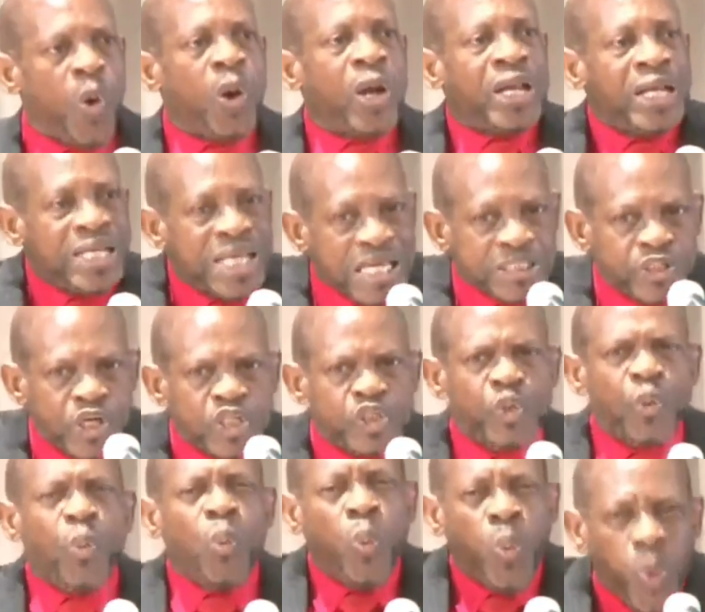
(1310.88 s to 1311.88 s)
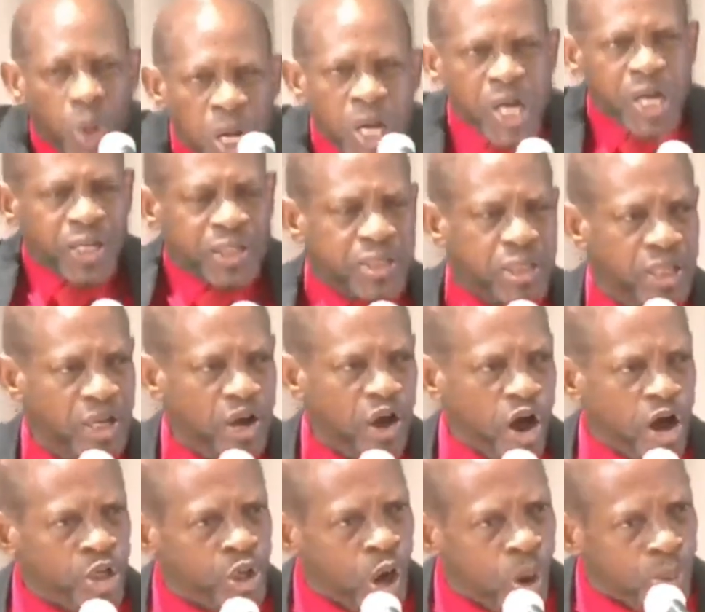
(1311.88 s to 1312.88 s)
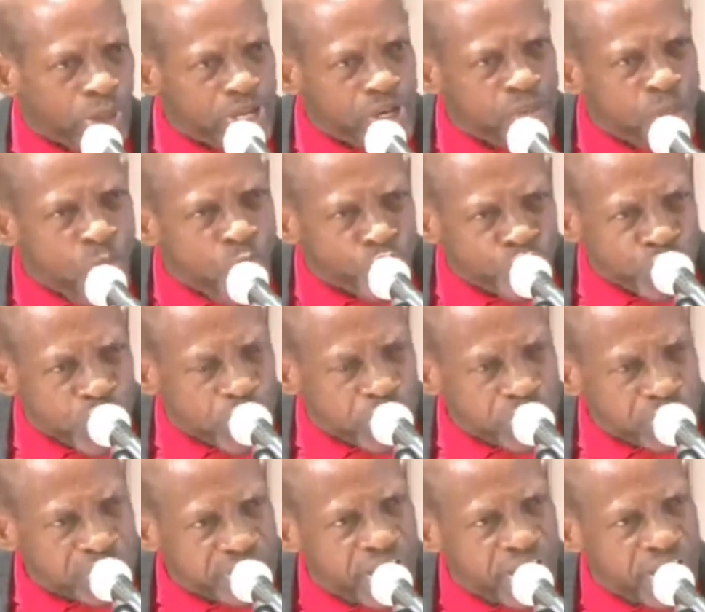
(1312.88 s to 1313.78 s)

Let us work on our emotions